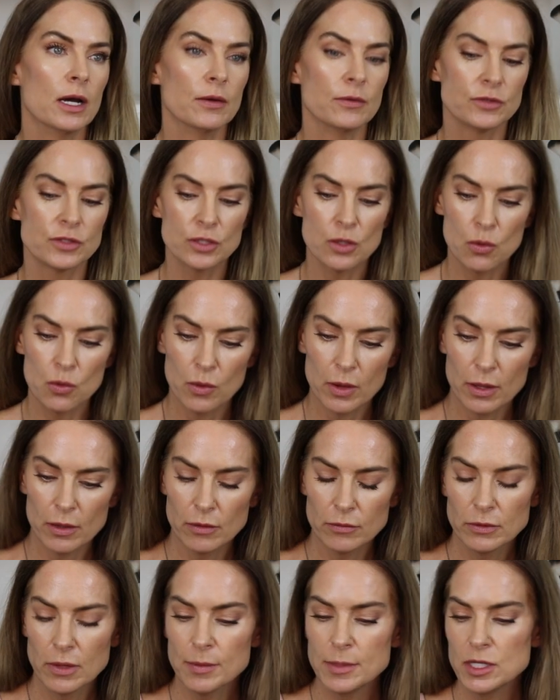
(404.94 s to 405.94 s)
So
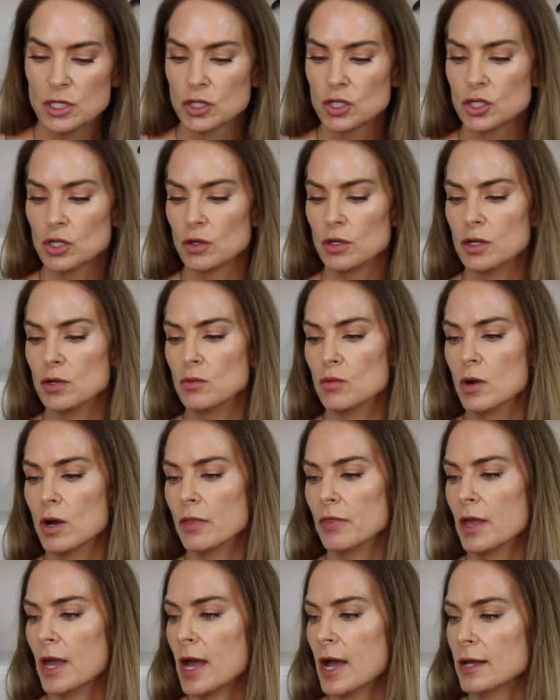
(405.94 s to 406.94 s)
let me just show you
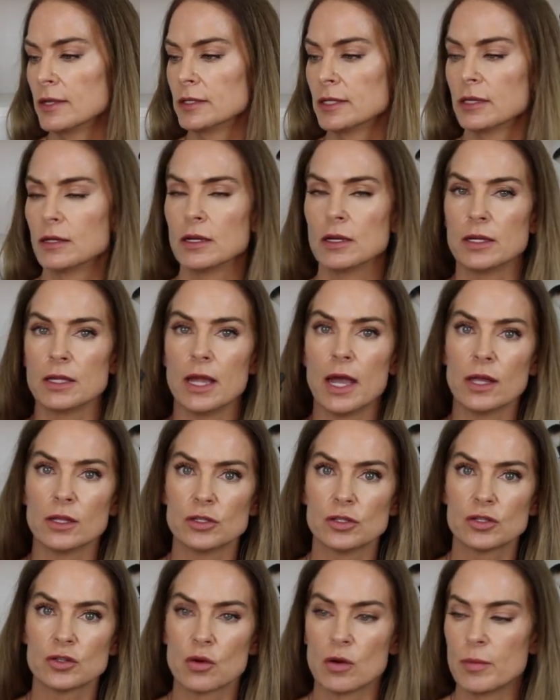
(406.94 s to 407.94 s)
one that has
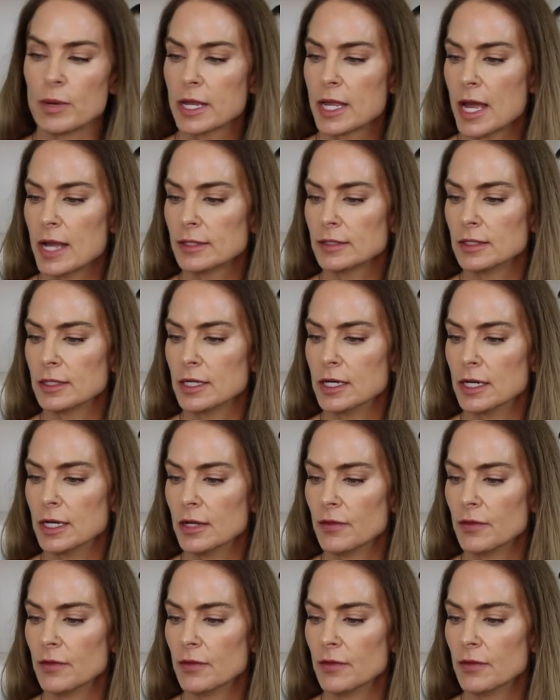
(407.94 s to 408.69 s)
L-ascorbic acid in